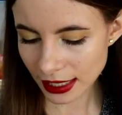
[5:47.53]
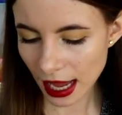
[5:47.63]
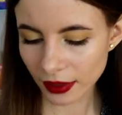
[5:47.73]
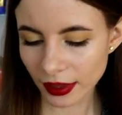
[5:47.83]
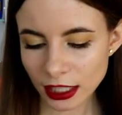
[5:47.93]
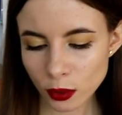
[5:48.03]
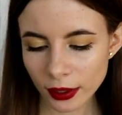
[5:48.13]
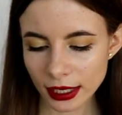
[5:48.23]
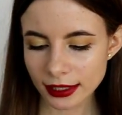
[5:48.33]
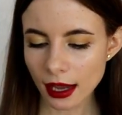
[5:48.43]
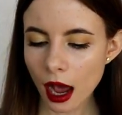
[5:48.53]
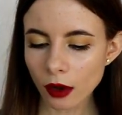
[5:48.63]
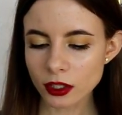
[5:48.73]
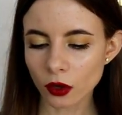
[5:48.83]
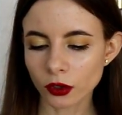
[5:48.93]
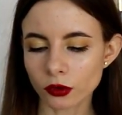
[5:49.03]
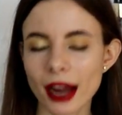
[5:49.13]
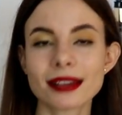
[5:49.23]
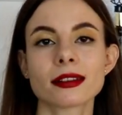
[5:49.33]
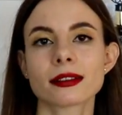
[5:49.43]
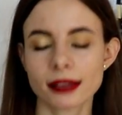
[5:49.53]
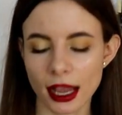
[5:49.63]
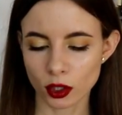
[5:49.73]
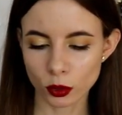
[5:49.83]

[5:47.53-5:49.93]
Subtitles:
And the next one is House of the Rising Scent,